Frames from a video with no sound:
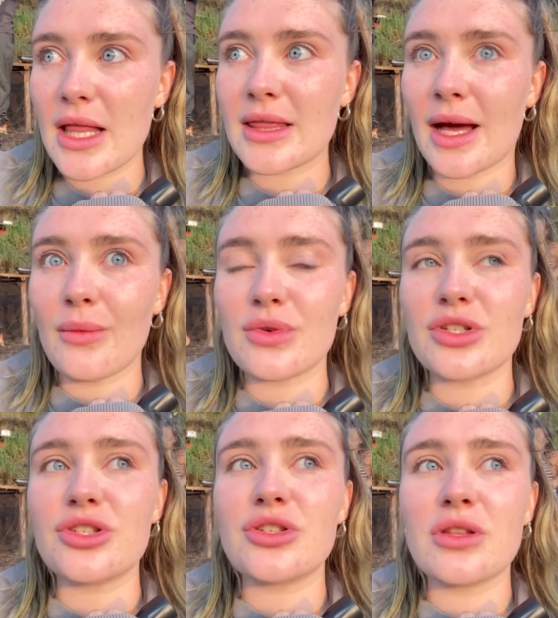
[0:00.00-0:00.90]
that
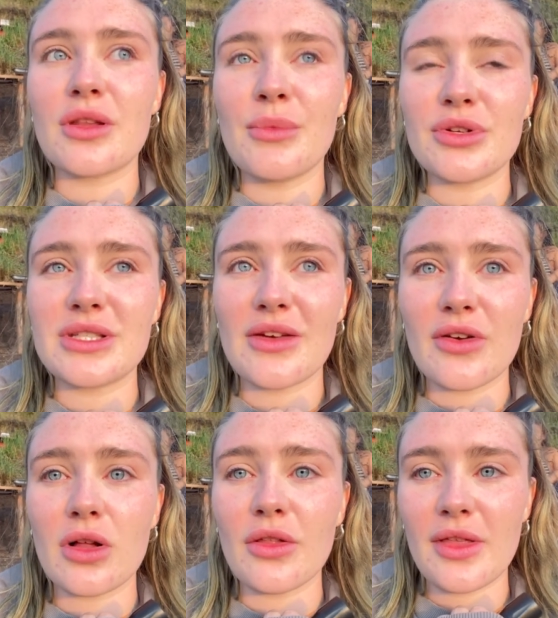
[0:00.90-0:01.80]
was the most
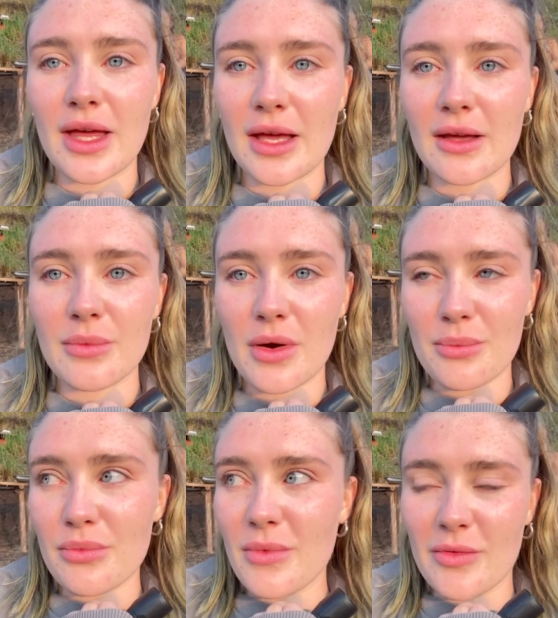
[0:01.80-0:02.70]
difficult thing
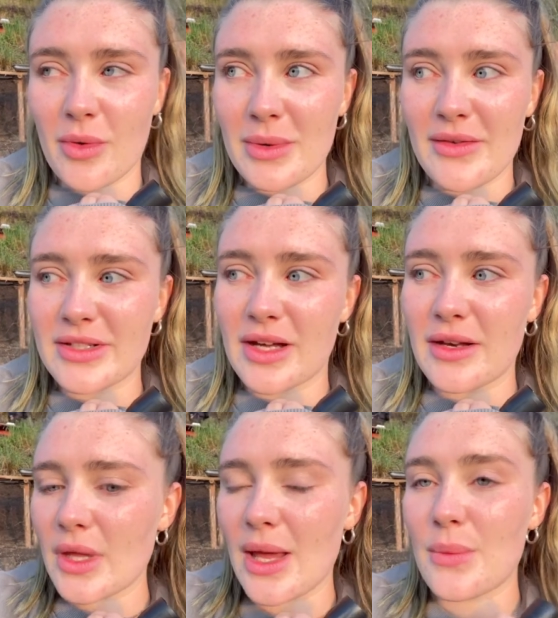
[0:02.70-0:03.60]
I've probably ever done.
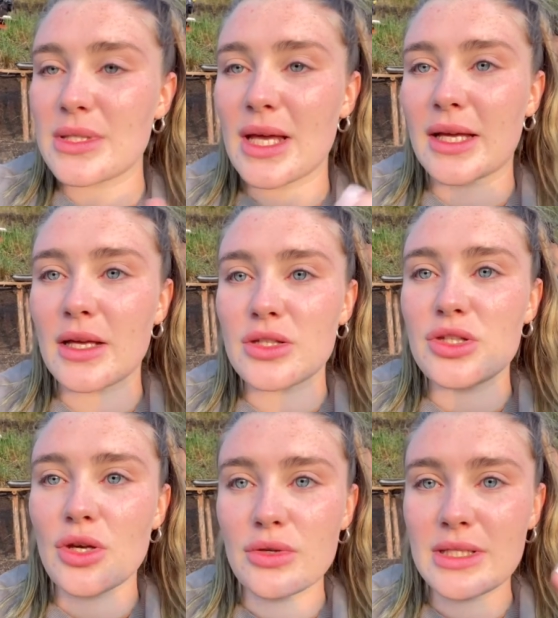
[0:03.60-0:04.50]
It was like
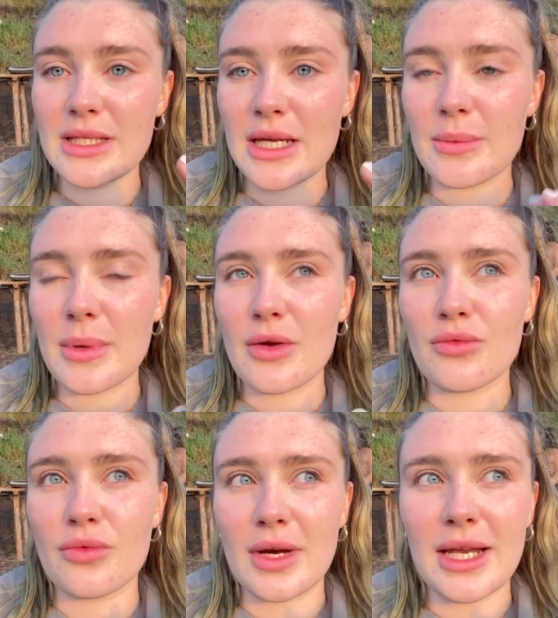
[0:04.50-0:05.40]
so steep,
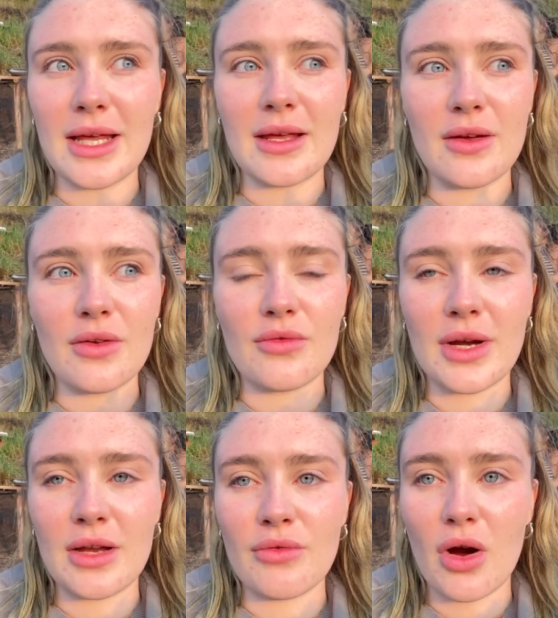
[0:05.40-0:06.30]
really,
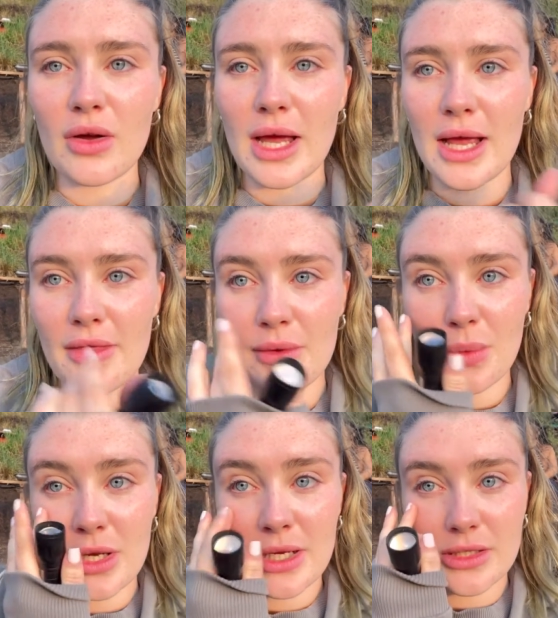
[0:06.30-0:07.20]
really rocky. And then
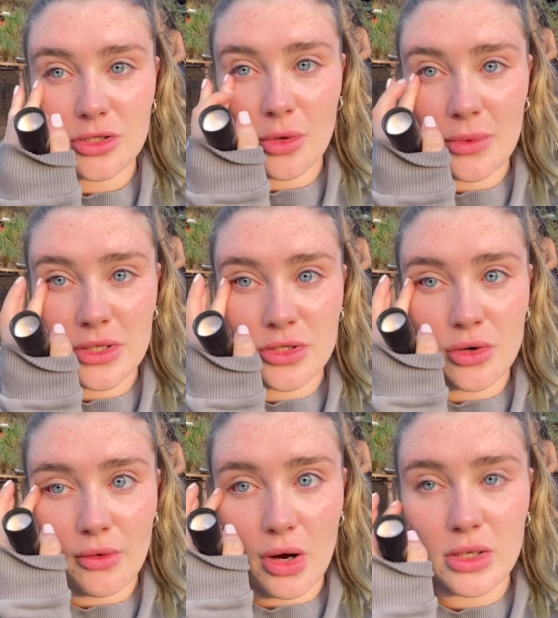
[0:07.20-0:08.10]
when you get to the top and there's no
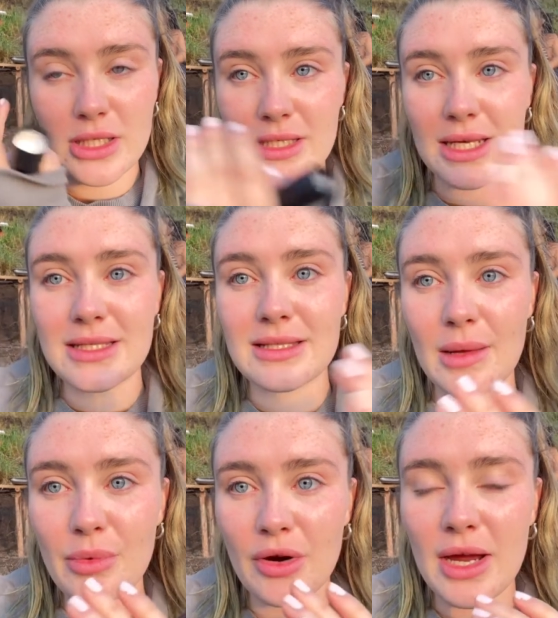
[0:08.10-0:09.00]
rocks, it's like
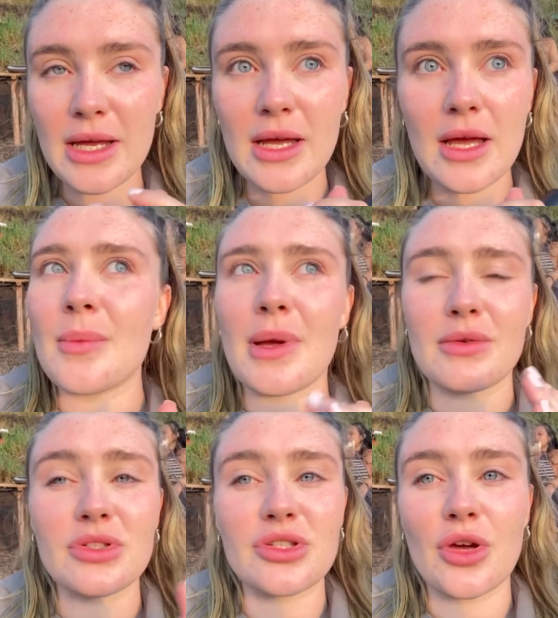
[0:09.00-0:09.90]
slippery. But it
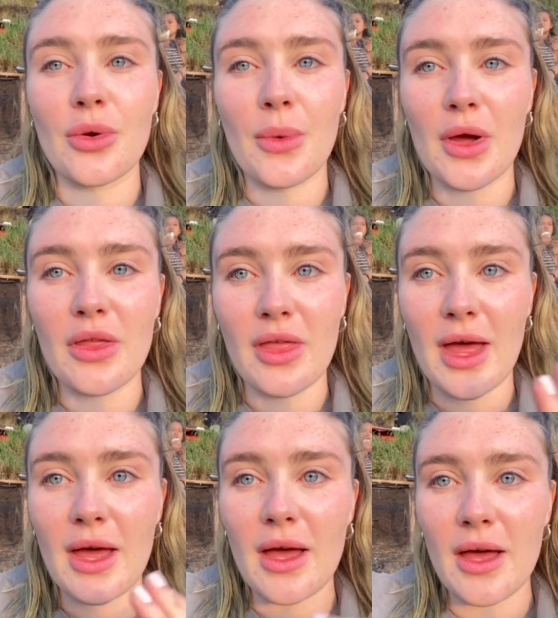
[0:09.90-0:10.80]
was so worth
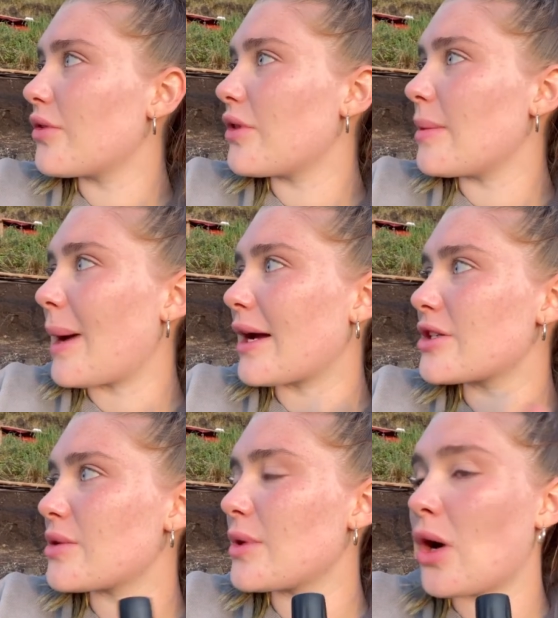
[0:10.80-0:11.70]
it. The package
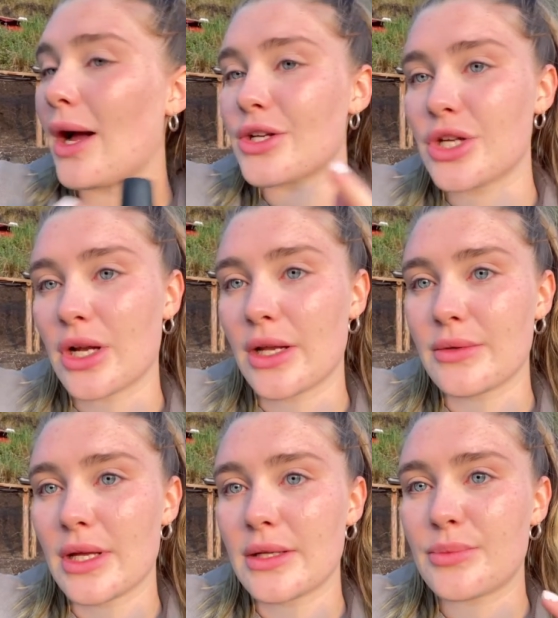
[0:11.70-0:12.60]
that we got actually
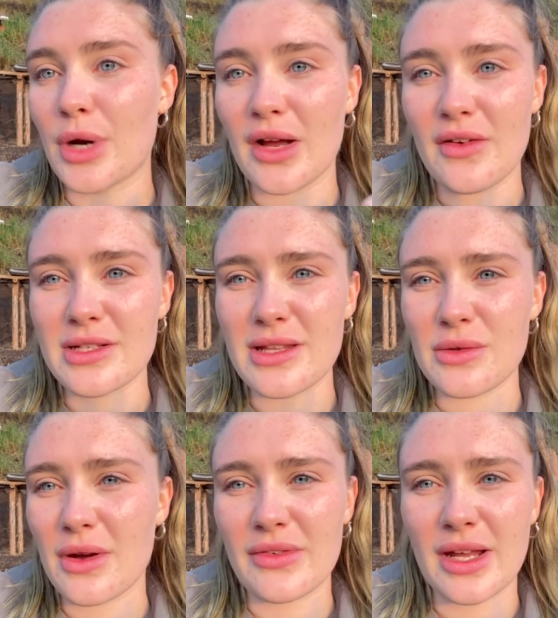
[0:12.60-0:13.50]
included breakfast. I think
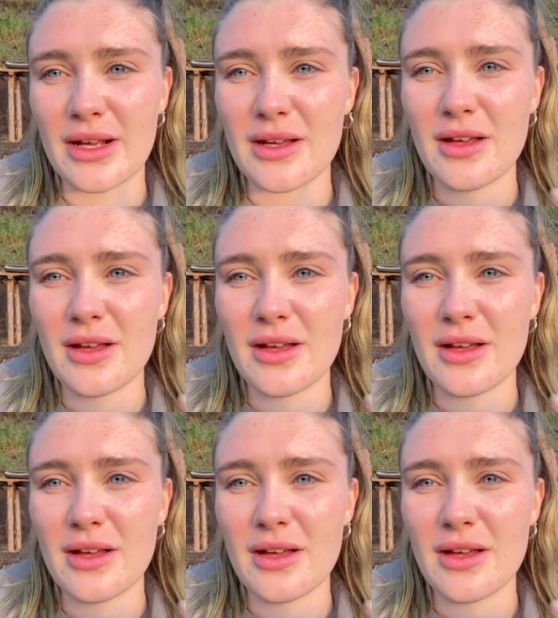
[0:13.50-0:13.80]
we're having like